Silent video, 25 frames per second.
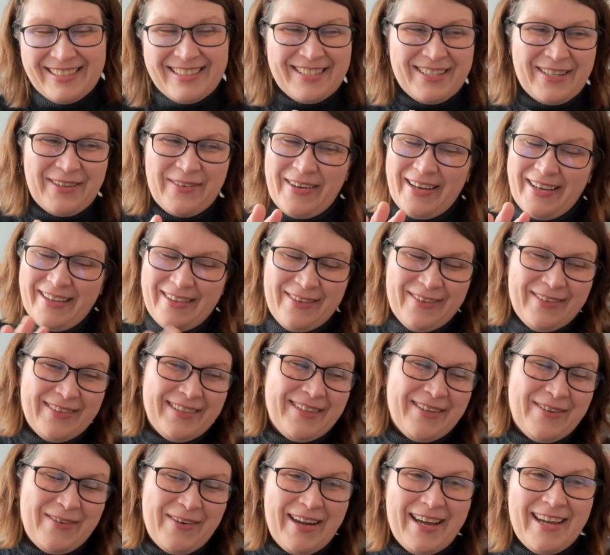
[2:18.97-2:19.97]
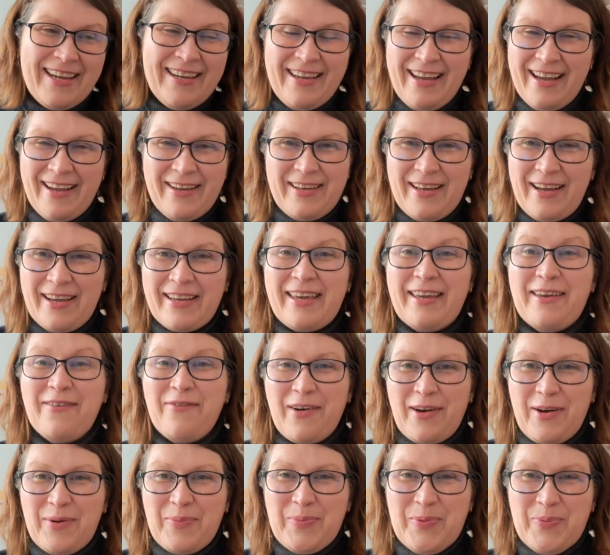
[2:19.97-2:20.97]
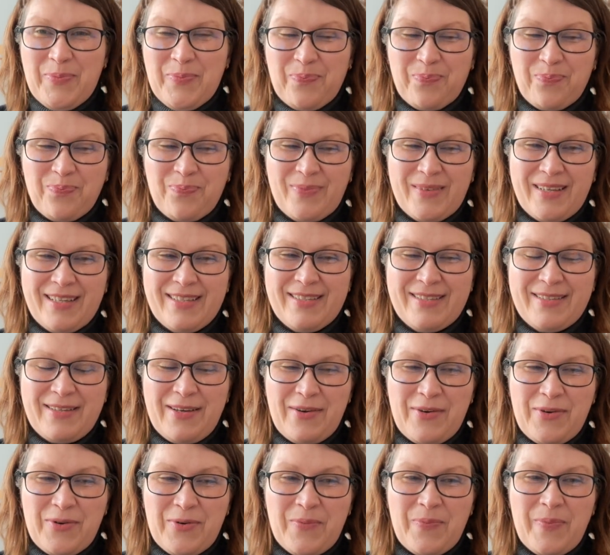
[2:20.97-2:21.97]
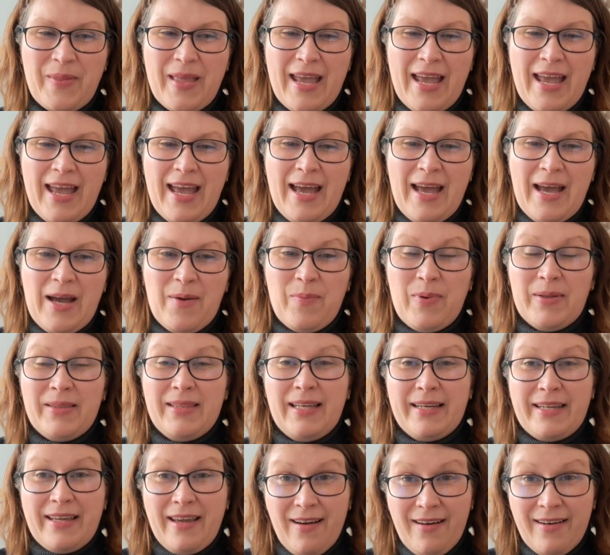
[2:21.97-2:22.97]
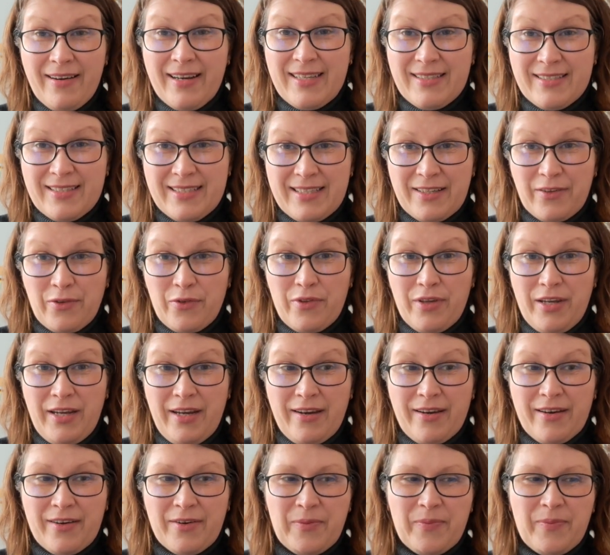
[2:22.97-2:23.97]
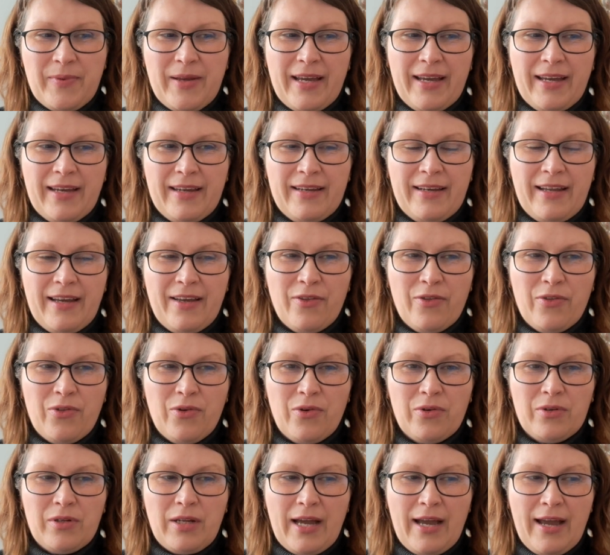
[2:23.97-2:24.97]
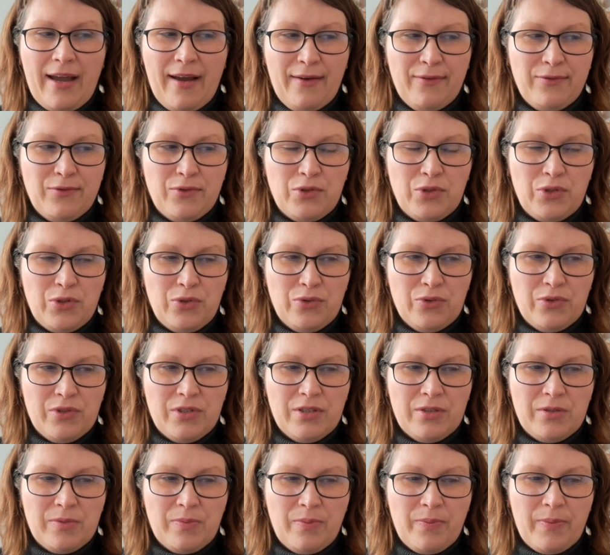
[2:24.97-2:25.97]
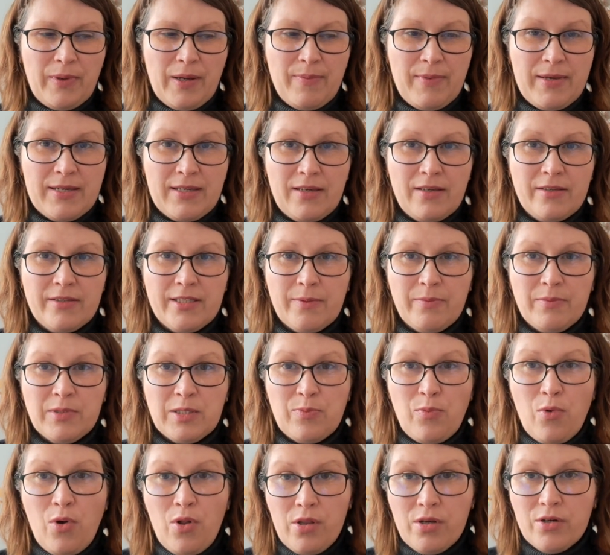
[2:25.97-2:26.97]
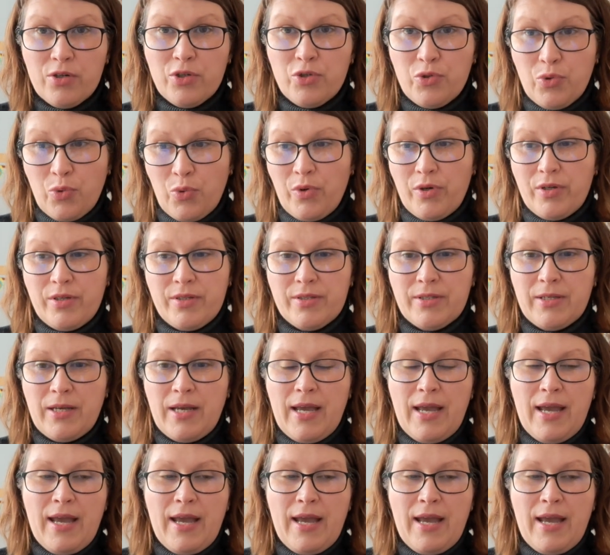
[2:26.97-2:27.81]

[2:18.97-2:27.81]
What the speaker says: So I thought no, I gave up. So but the yarn is still there, and I thought I have to use it by making some smaller toys.